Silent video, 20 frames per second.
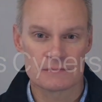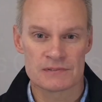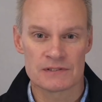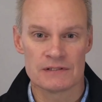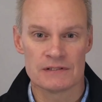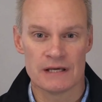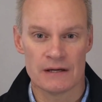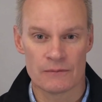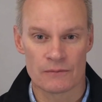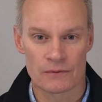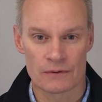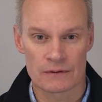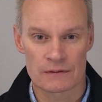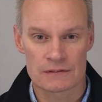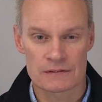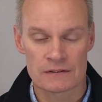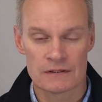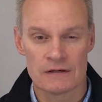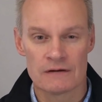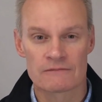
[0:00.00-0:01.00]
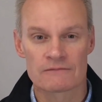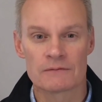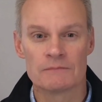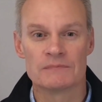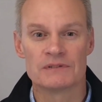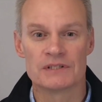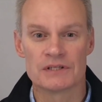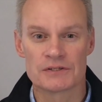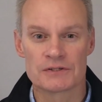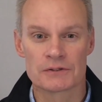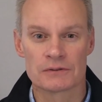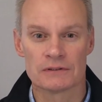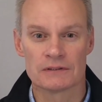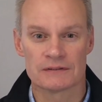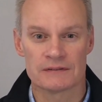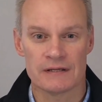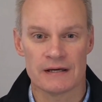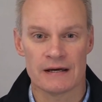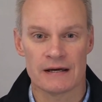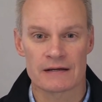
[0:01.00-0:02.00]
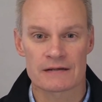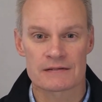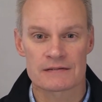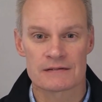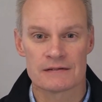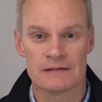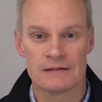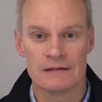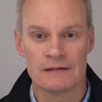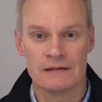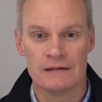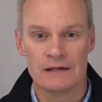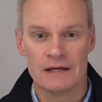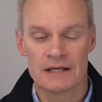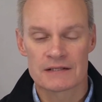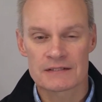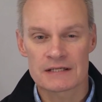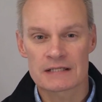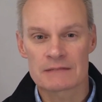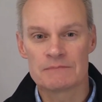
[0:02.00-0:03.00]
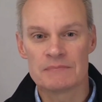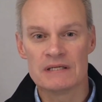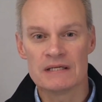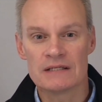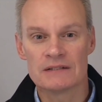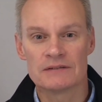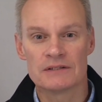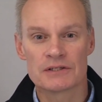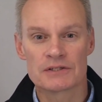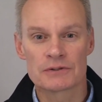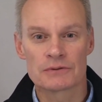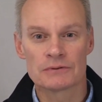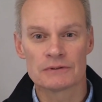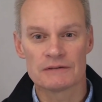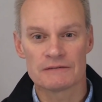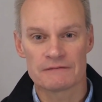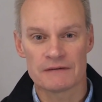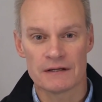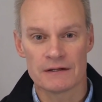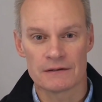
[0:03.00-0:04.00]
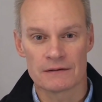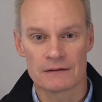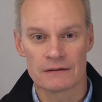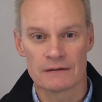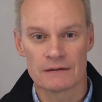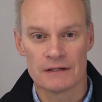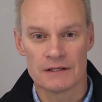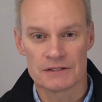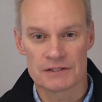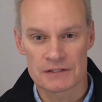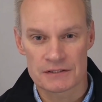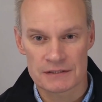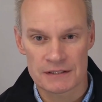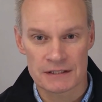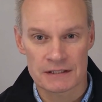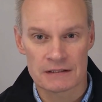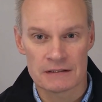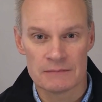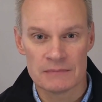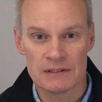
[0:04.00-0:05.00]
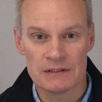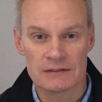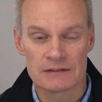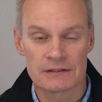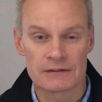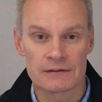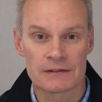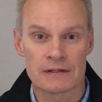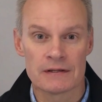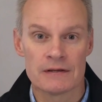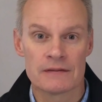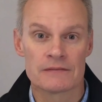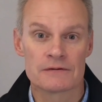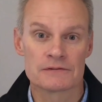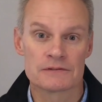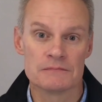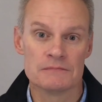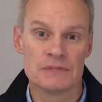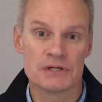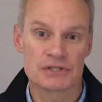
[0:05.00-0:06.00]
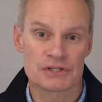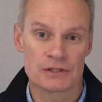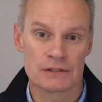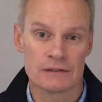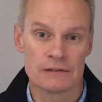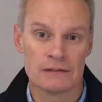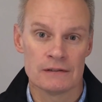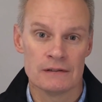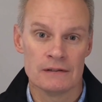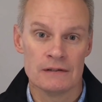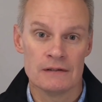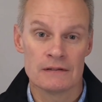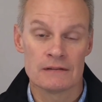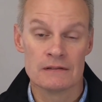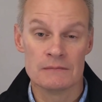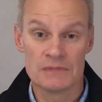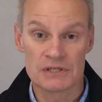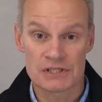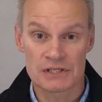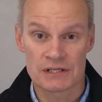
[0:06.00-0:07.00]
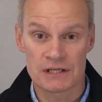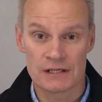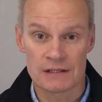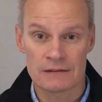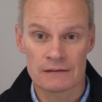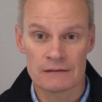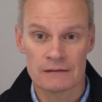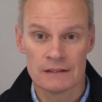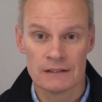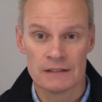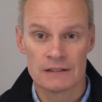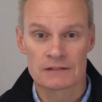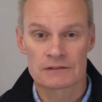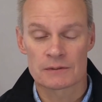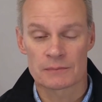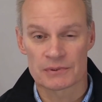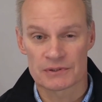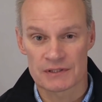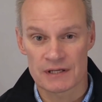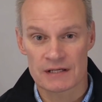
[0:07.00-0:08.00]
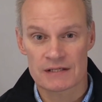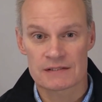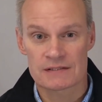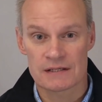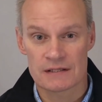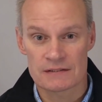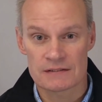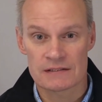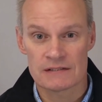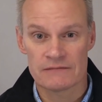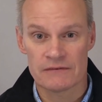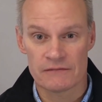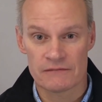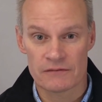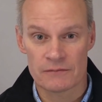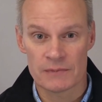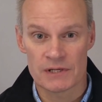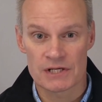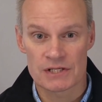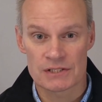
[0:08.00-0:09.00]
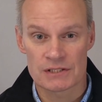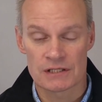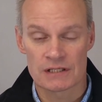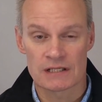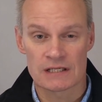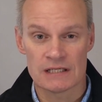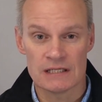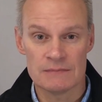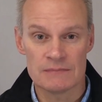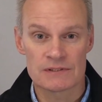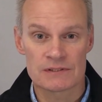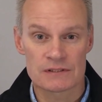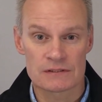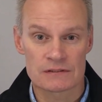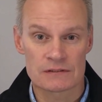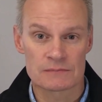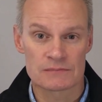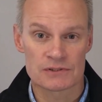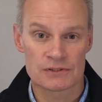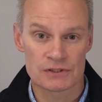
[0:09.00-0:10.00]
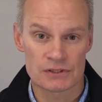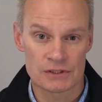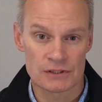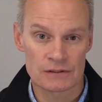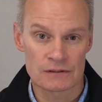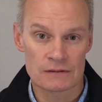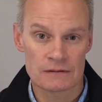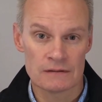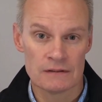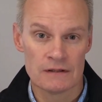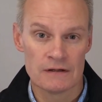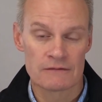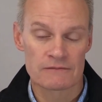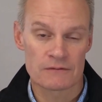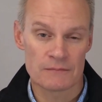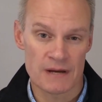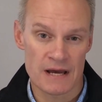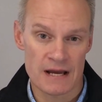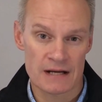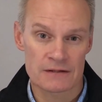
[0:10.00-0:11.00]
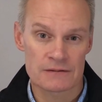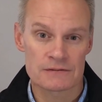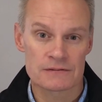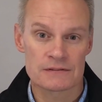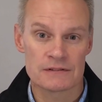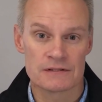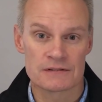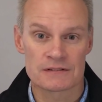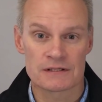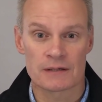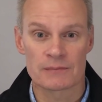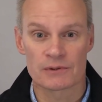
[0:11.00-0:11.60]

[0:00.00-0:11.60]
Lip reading: and networks from digital attacks. It's like being a digital defender, and just like in the military, there's a mission. The mission here, to protect sensitive information and keep systems secure from hackers and cyber